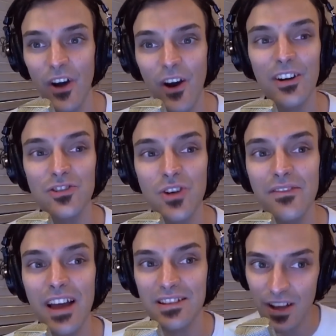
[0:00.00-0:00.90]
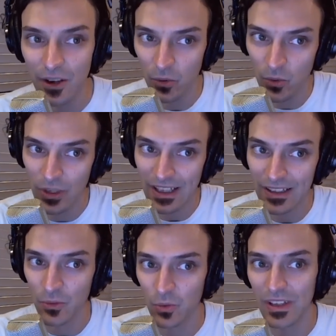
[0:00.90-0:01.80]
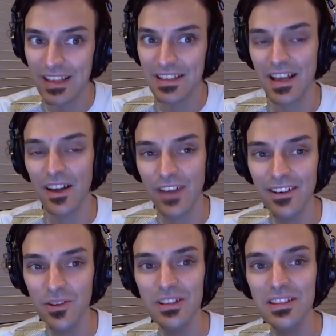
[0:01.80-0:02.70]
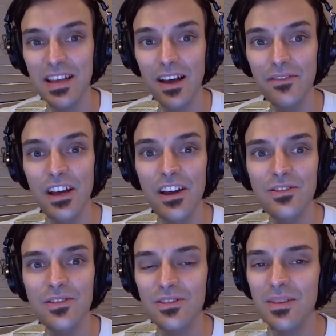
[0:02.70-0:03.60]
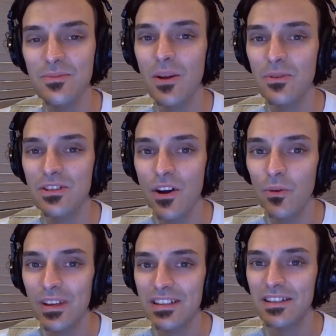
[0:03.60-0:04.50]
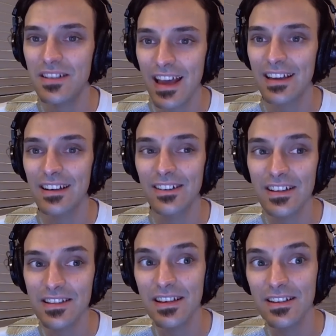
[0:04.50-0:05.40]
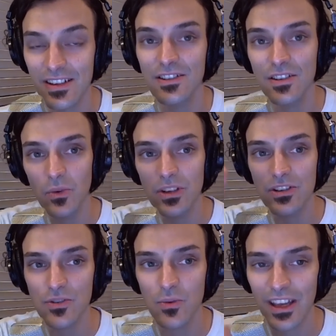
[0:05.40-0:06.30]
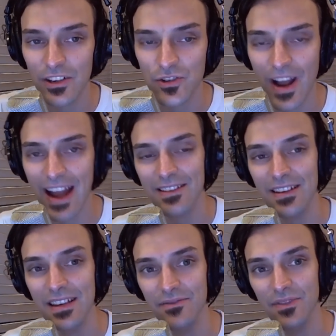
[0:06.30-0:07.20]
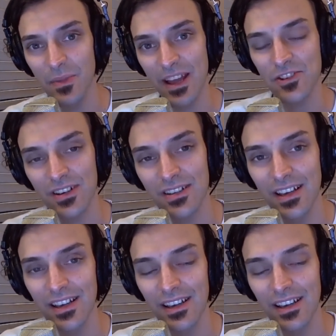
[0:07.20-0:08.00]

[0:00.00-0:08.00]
The hard drive has no real resale value itself, so it seems there was no reason to take it unless the intention was to extract the information.